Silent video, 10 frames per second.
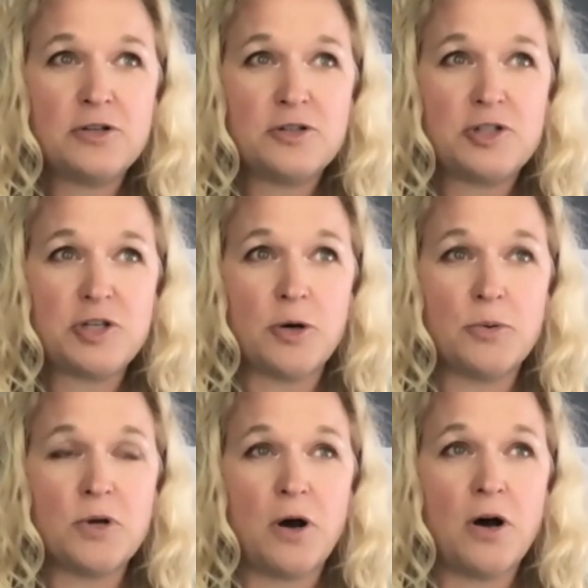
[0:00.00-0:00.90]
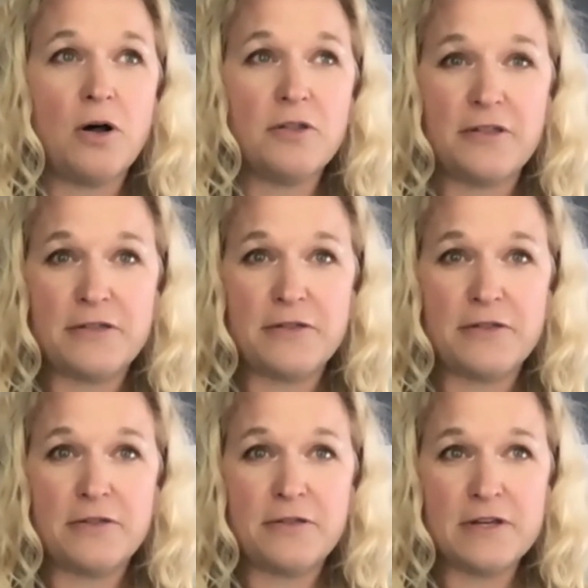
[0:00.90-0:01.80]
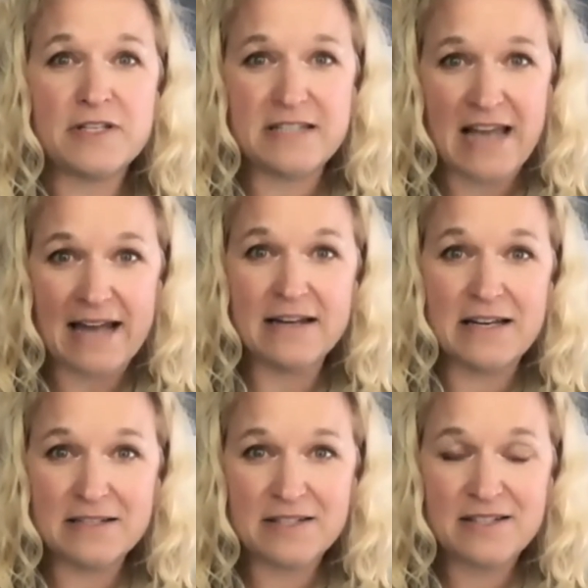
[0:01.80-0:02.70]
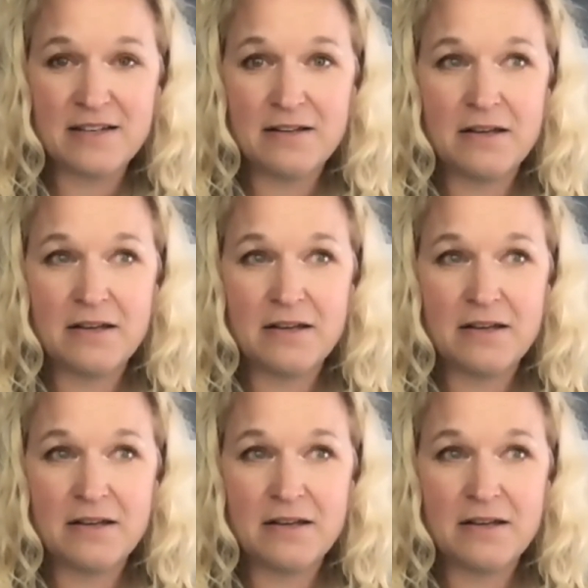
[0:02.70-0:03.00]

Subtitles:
showed all the sadness